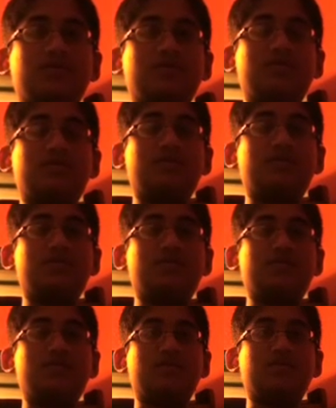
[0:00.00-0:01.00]

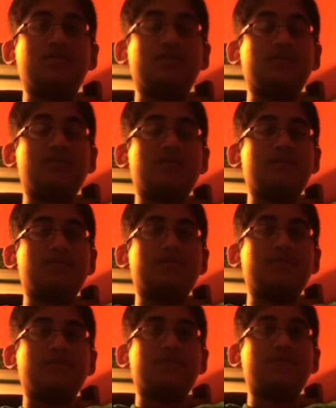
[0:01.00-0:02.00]
solutions that could
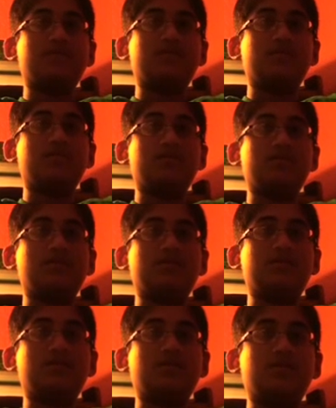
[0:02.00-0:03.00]
fix all this
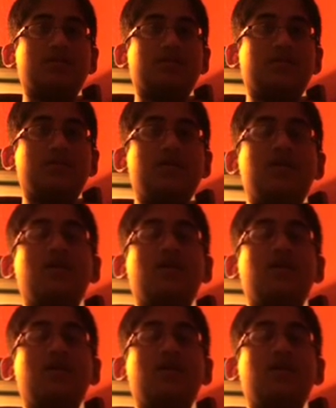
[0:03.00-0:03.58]
mess?